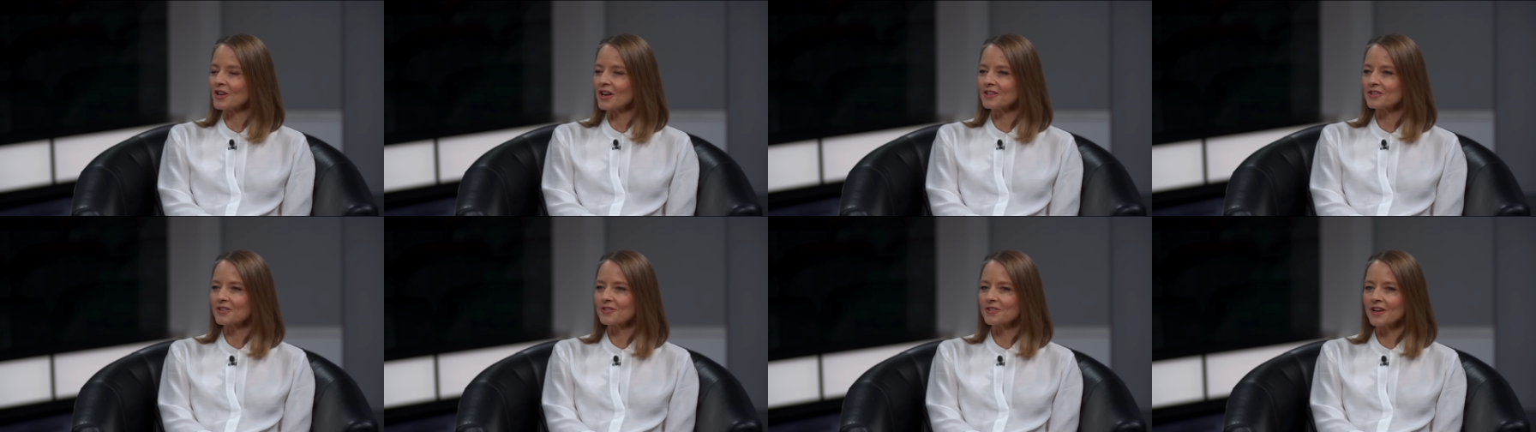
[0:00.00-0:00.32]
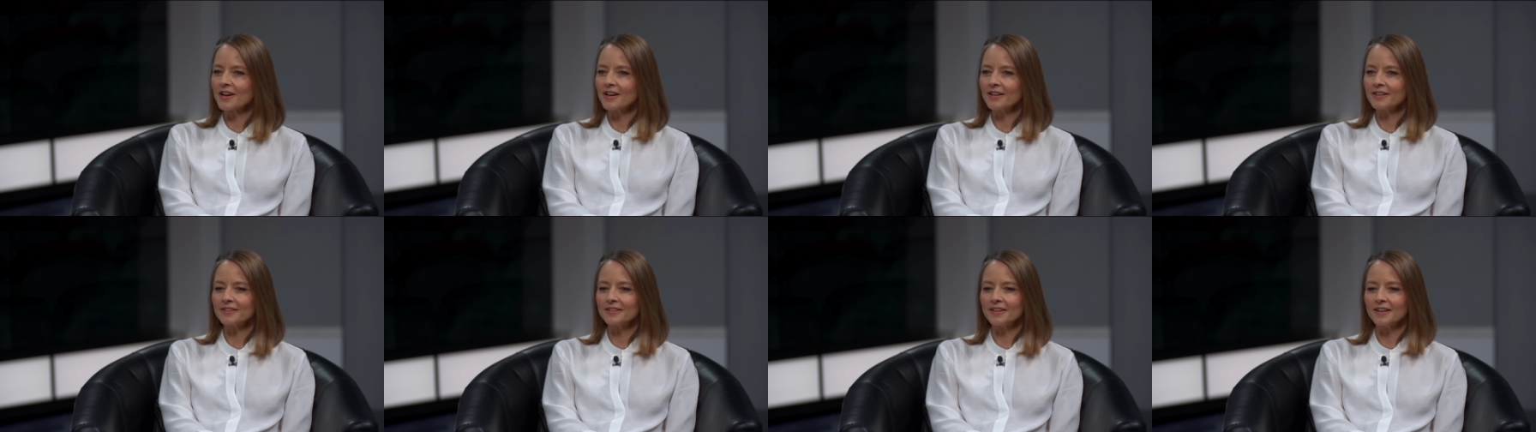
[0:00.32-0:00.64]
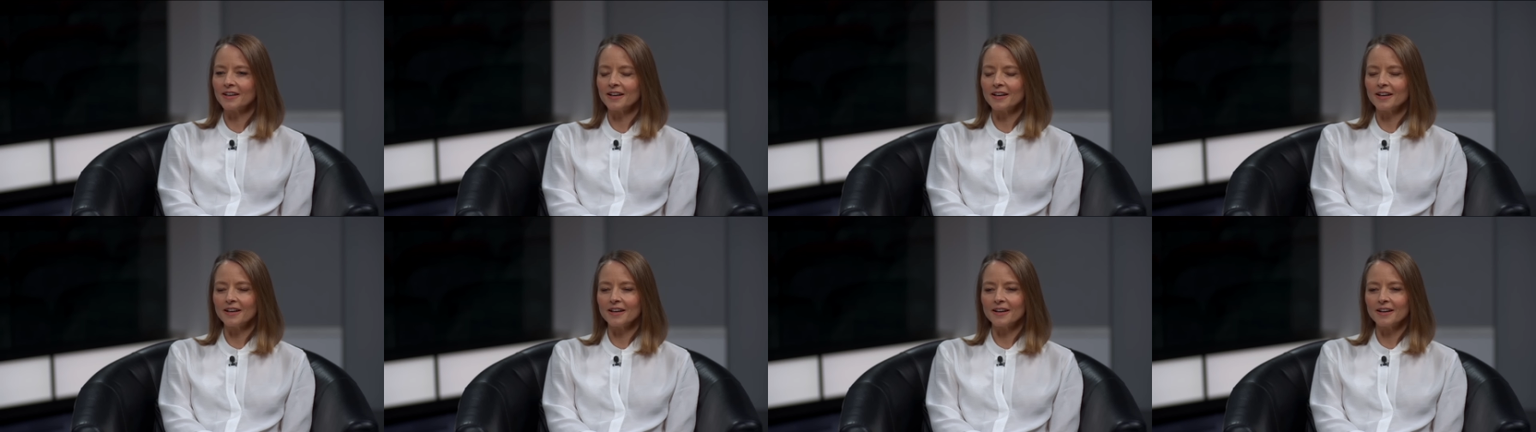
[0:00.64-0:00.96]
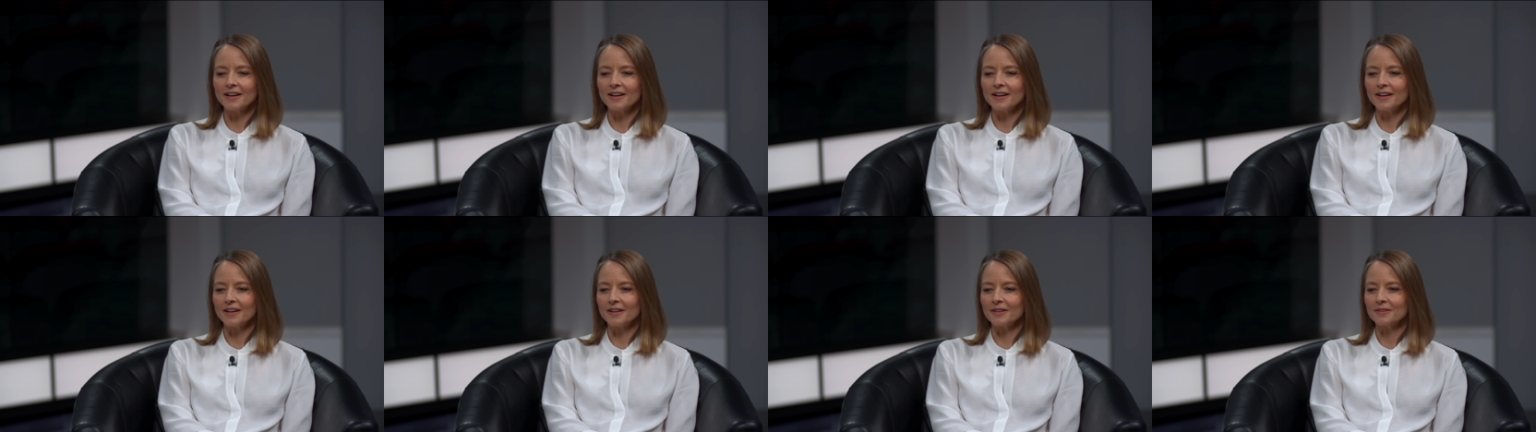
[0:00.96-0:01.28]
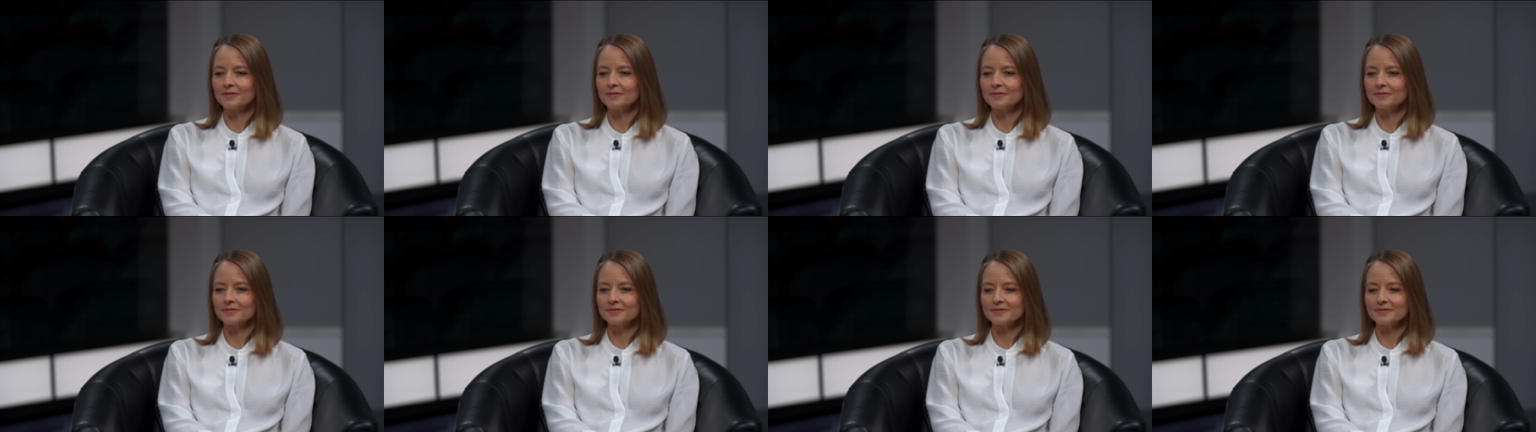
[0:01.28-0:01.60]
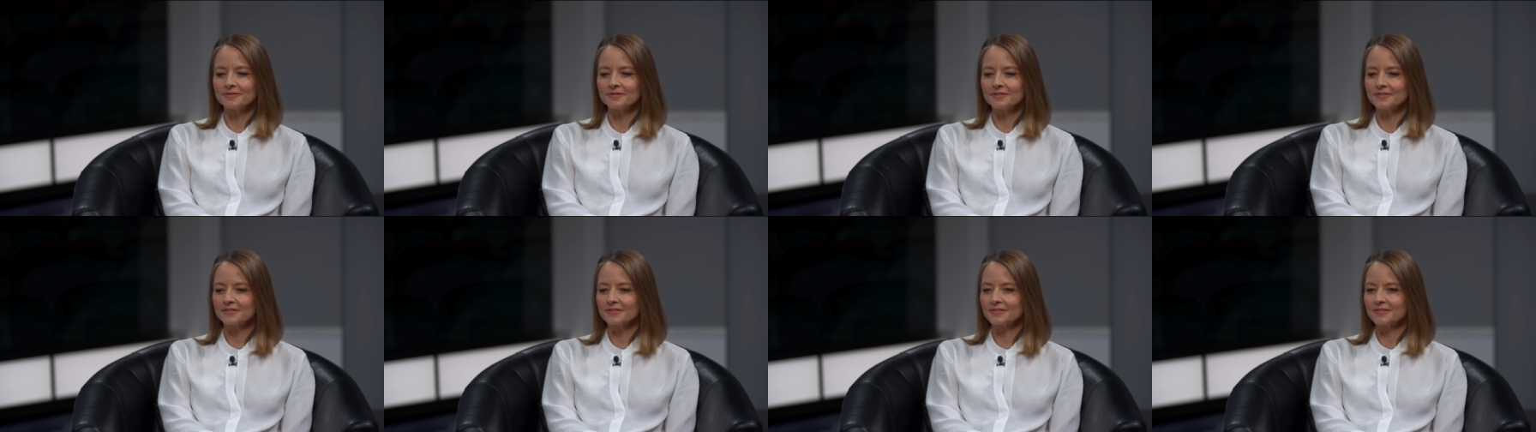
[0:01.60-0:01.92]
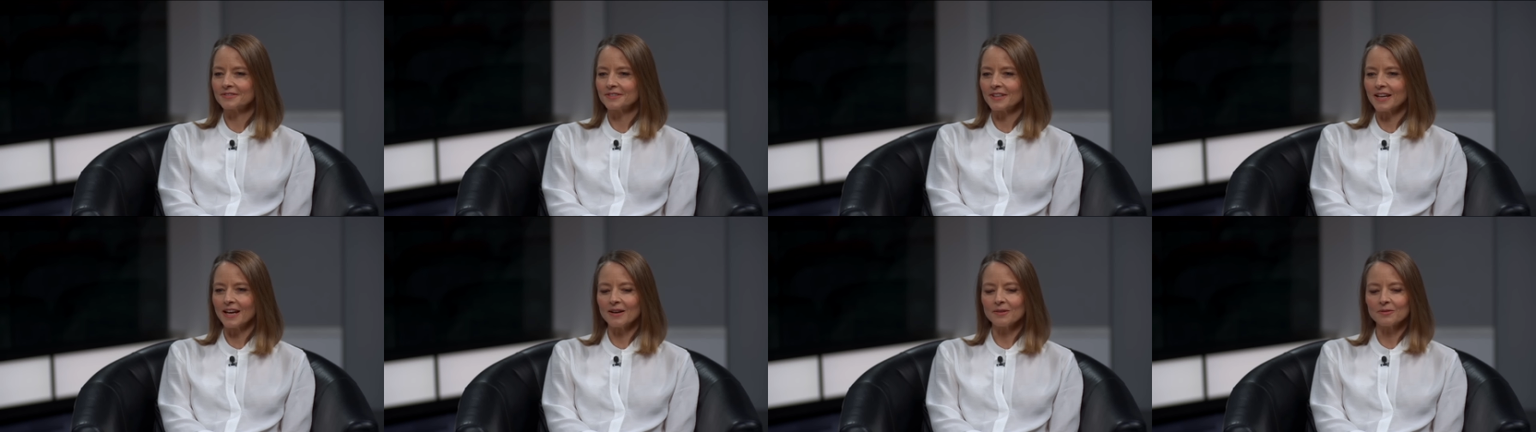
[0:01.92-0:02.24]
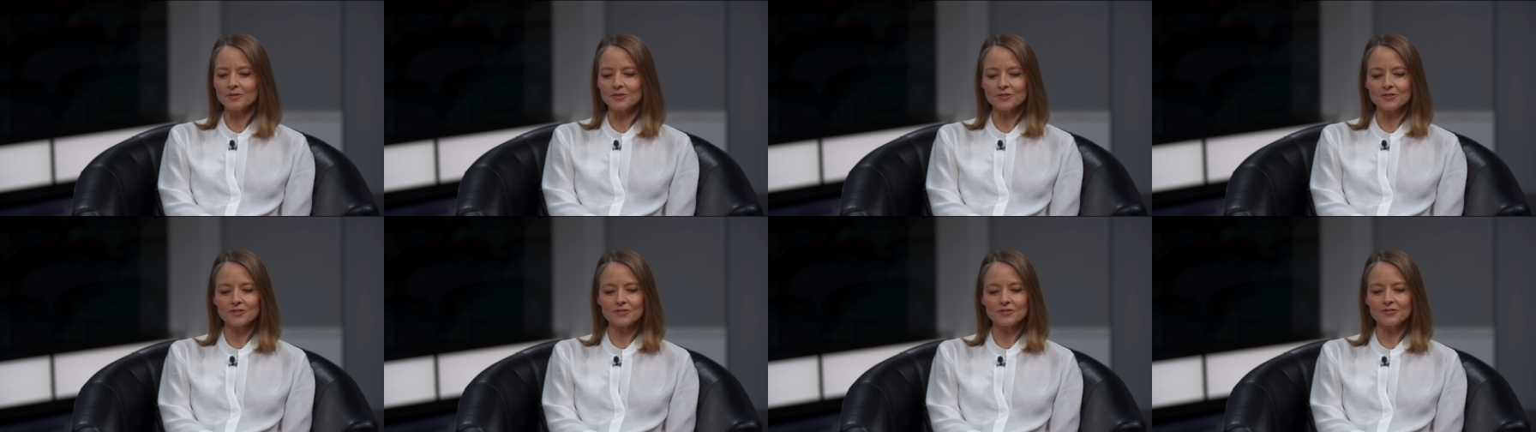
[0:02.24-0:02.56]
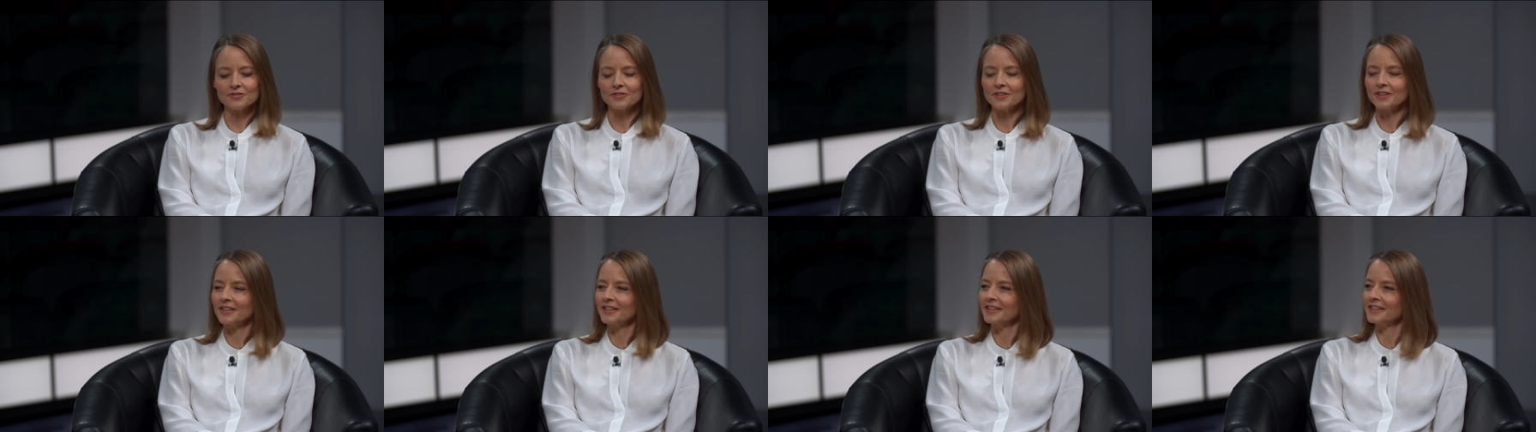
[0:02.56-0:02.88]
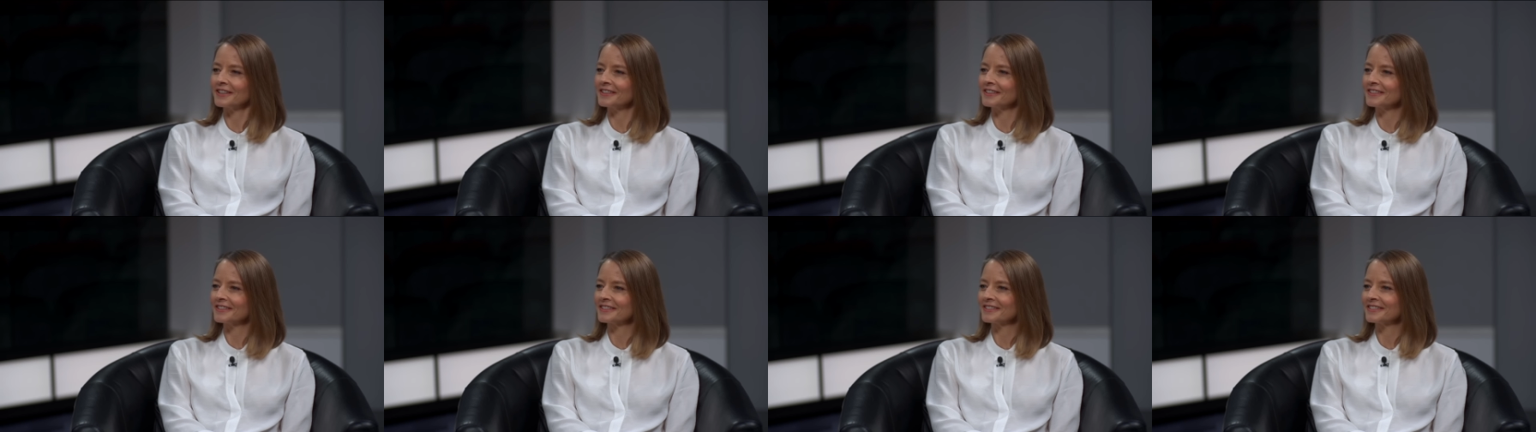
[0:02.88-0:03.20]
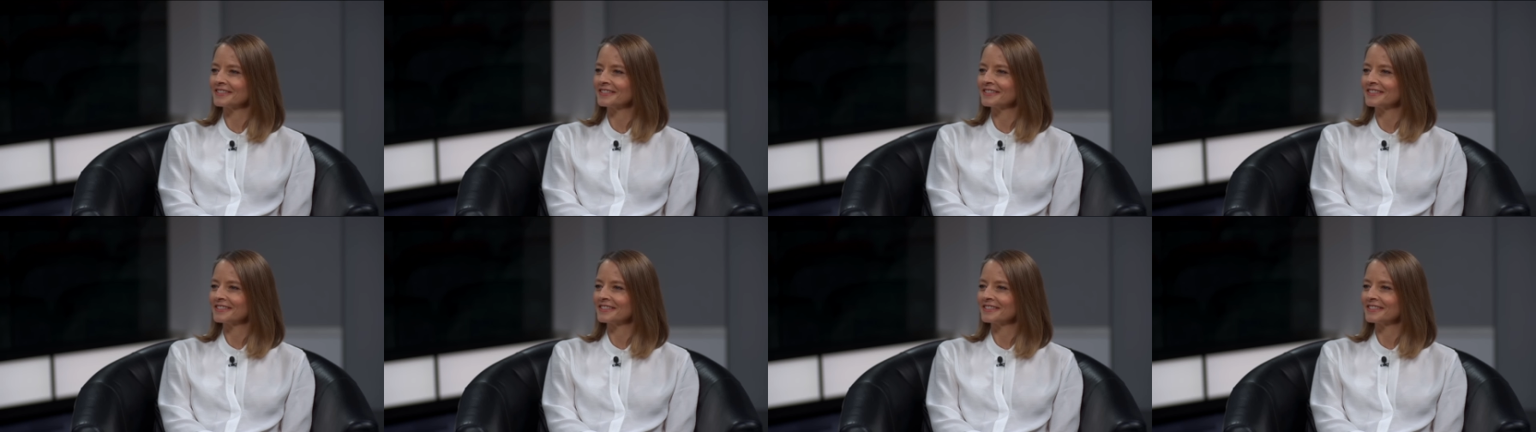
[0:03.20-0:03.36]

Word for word: Oscar night? Yeah. Uh, the first Oscar that night. That was Look at fun. You, the